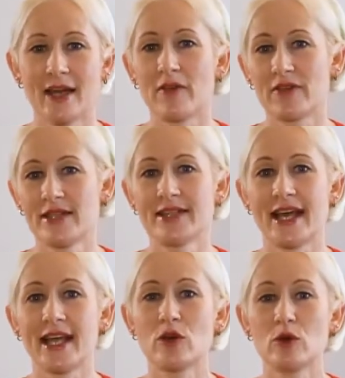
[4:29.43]
They often
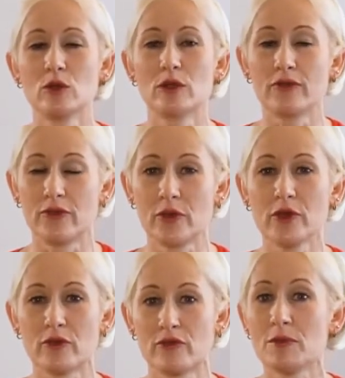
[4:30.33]
say cooler
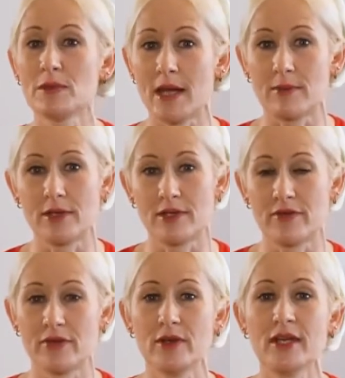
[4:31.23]
food or room temperature
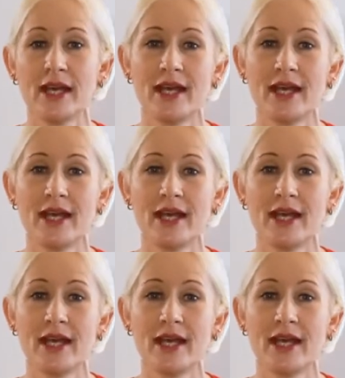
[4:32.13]
food.